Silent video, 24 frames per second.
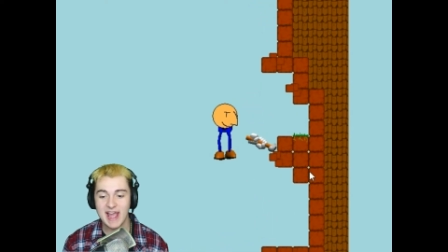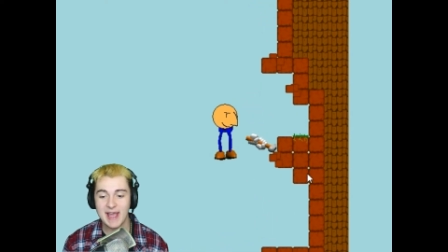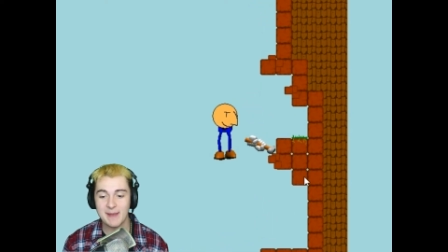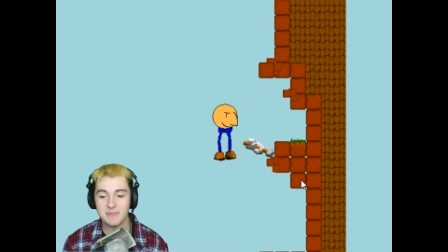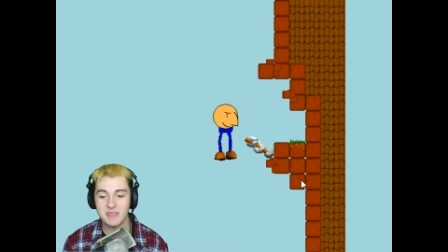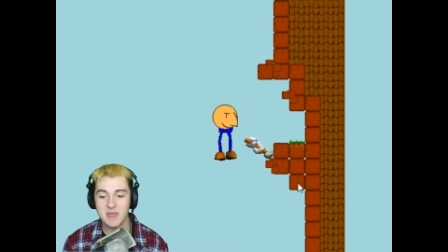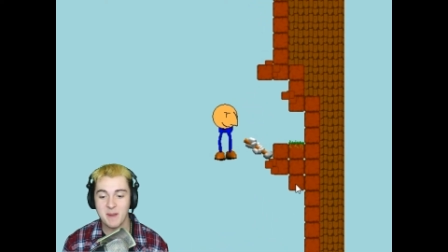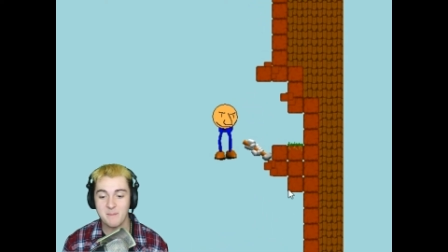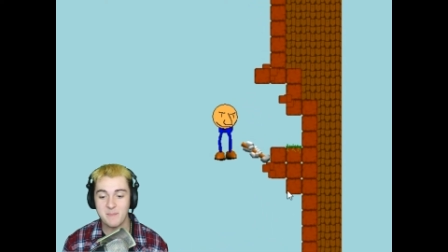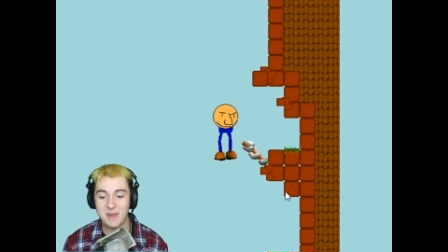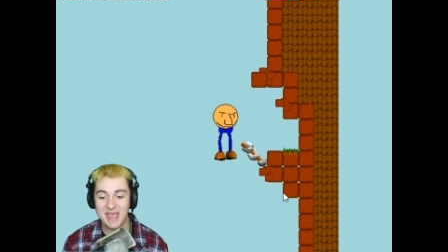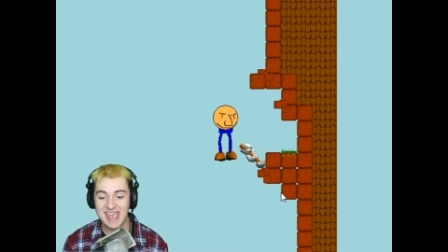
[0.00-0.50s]

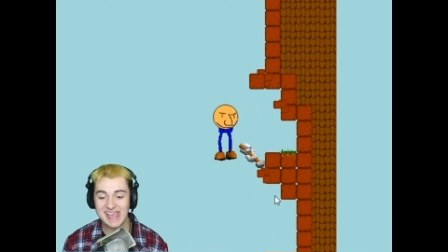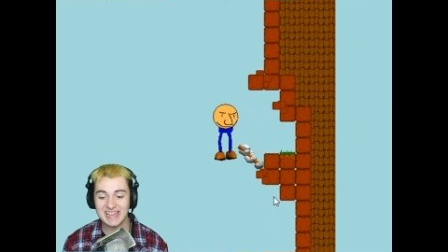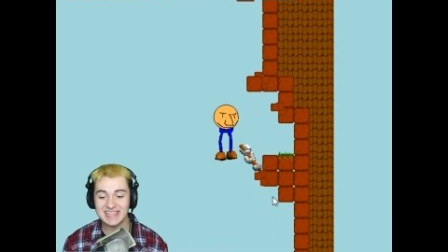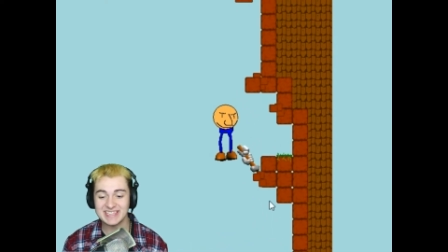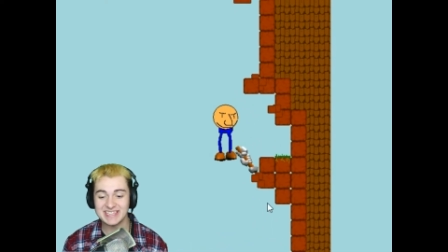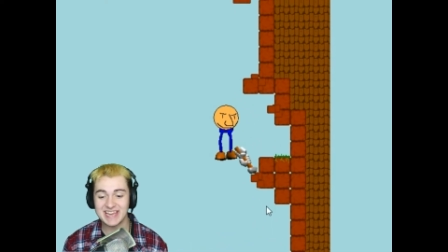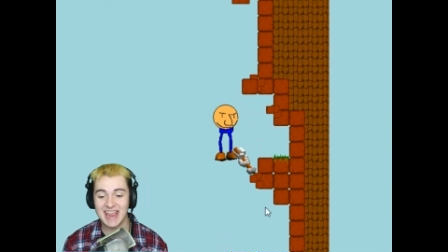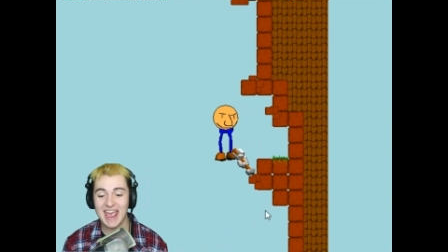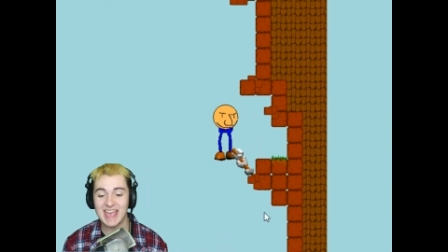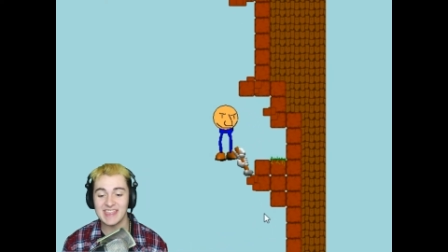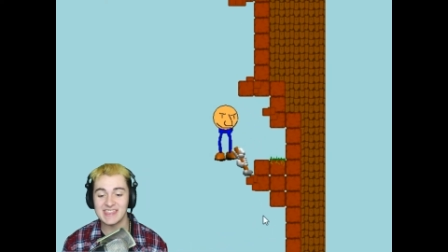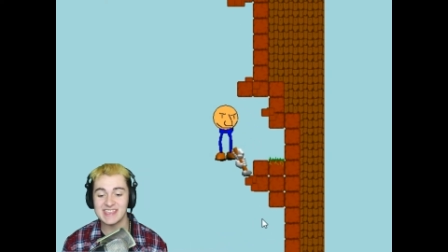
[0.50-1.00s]
I'm the
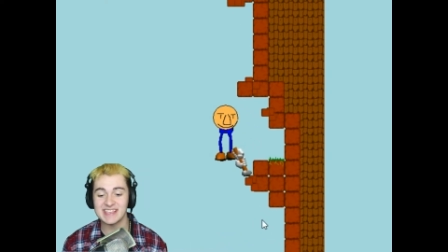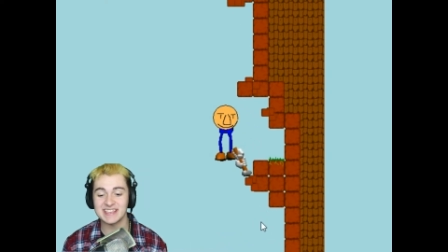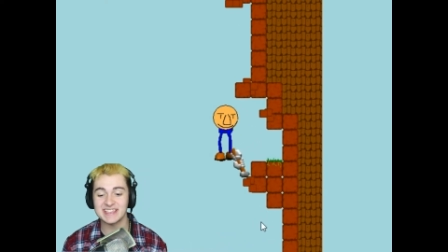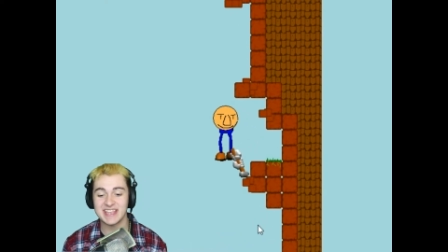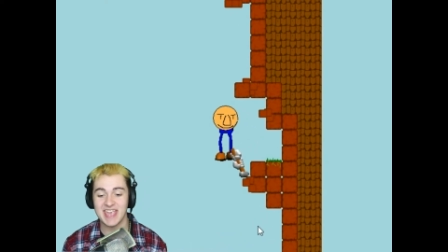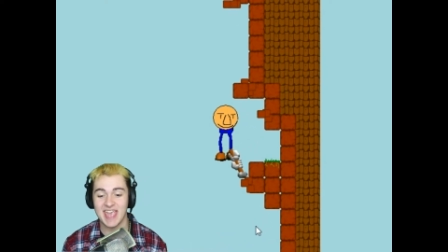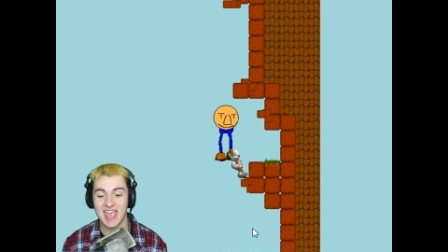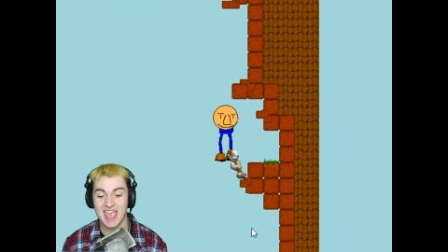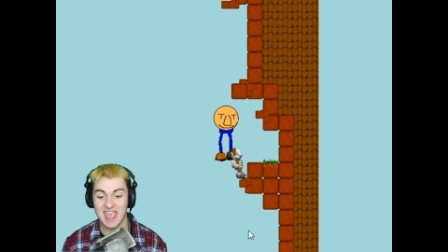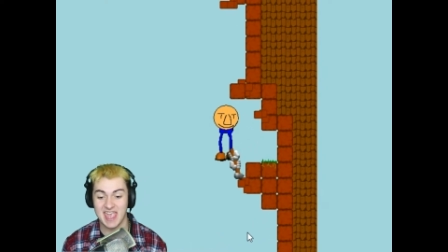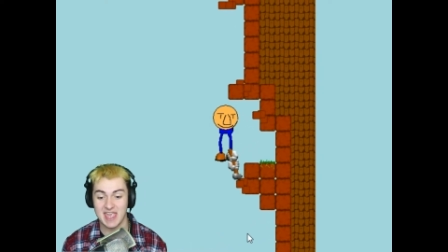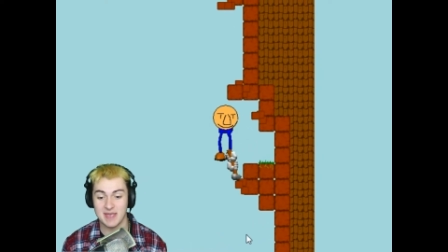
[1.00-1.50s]
best at this
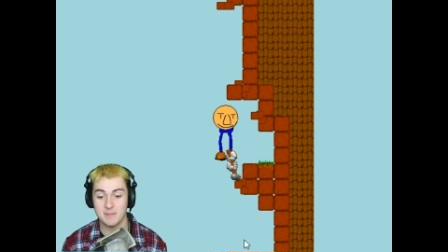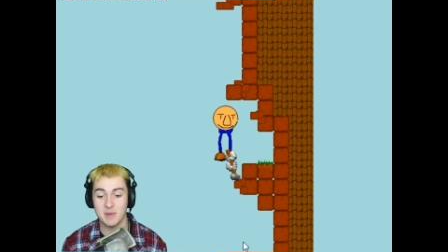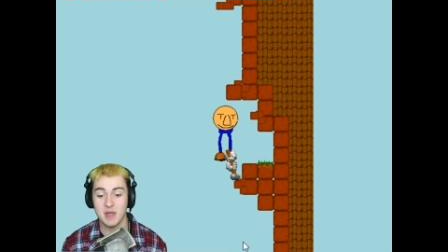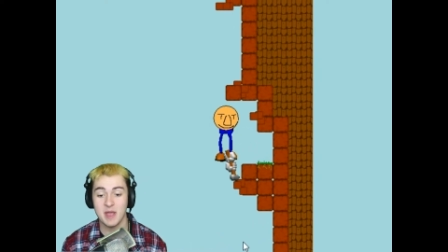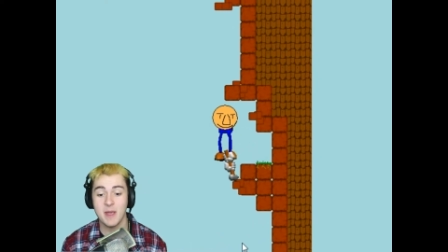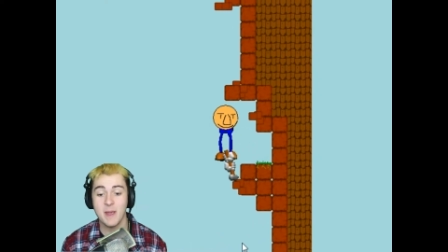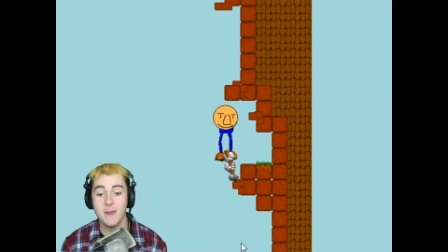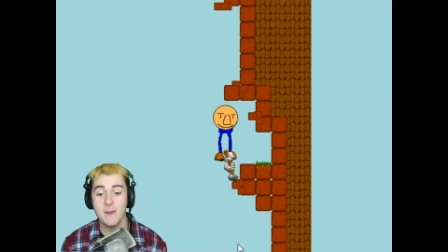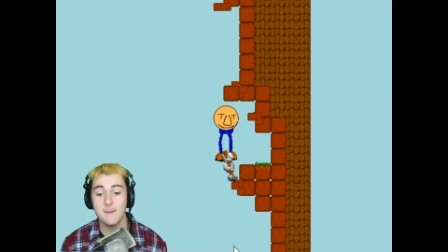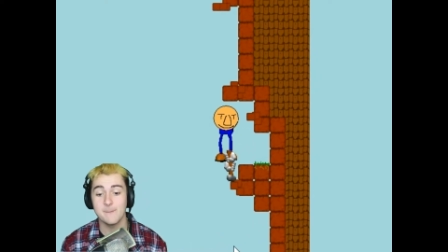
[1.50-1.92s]
game.